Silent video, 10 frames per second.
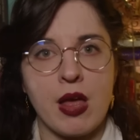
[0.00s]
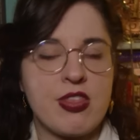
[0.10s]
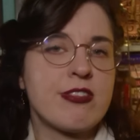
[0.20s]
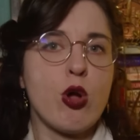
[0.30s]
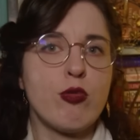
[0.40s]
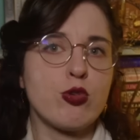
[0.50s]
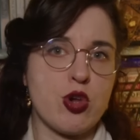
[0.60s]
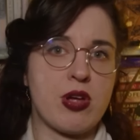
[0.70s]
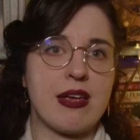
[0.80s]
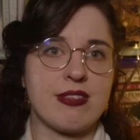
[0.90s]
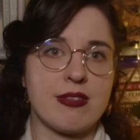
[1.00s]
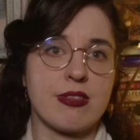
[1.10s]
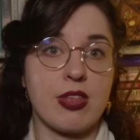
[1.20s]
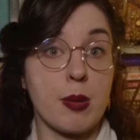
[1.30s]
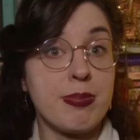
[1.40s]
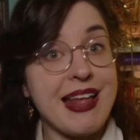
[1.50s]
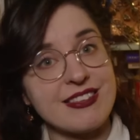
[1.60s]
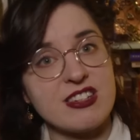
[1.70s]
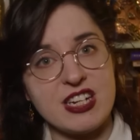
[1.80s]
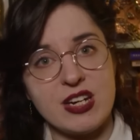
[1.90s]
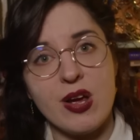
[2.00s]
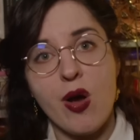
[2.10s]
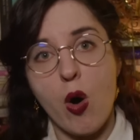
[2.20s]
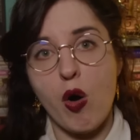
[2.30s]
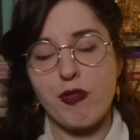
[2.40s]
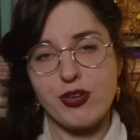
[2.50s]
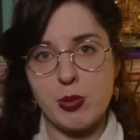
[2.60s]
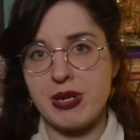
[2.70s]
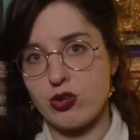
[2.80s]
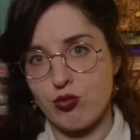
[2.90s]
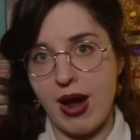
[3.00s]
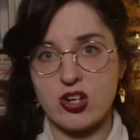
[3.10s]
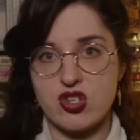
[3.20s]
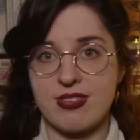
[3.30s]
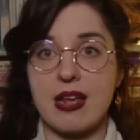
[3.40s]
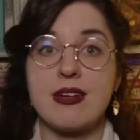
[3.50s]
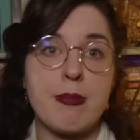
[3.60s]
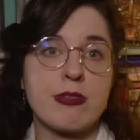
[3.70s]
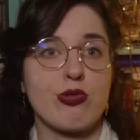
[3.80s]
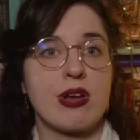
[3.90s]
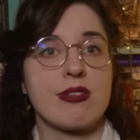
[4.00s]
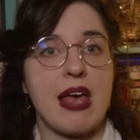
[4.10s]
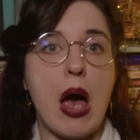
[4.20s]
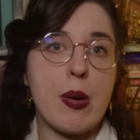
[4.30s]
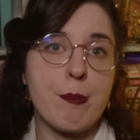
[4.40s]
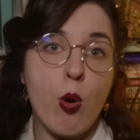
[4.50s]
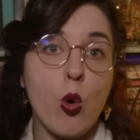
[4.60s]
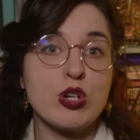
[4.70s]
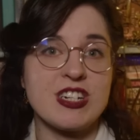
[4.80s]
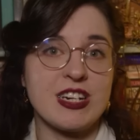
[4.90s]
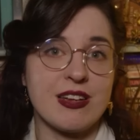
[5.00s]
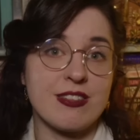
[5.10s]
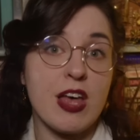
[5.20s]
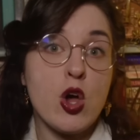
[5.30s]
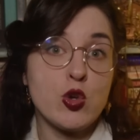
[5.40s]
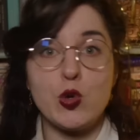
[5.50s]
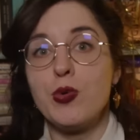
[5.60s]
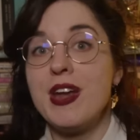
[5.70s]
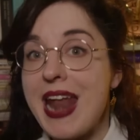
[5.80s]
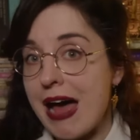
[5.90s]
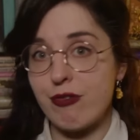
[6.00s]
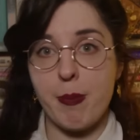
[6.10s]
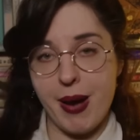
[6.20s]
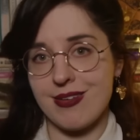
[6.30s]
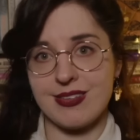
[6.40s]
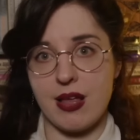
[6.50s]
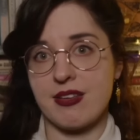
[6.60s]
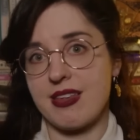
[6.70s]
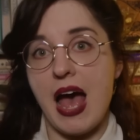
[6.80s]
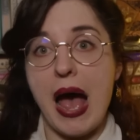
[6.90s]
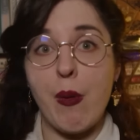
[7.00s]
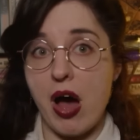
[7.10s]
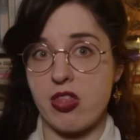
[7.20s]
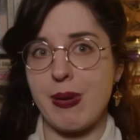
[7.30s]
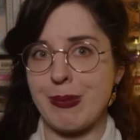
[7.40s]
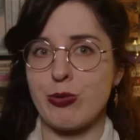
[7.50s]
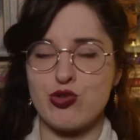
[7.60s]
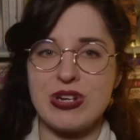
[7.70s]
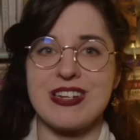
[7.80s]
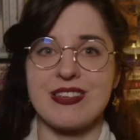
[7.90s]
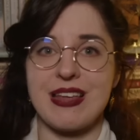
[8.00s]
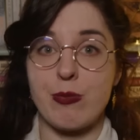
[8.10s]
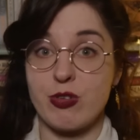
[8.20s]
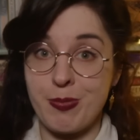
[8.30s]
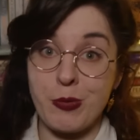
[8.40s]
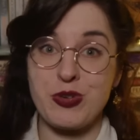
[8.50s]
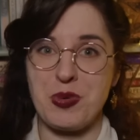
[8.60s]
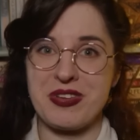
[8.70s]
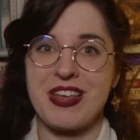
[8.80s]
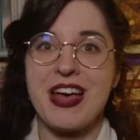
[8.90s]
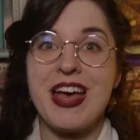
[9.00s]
This novel showcases the complexity of human interactions and demonstrates how important it is to never personalize how other people treat us and respond to us,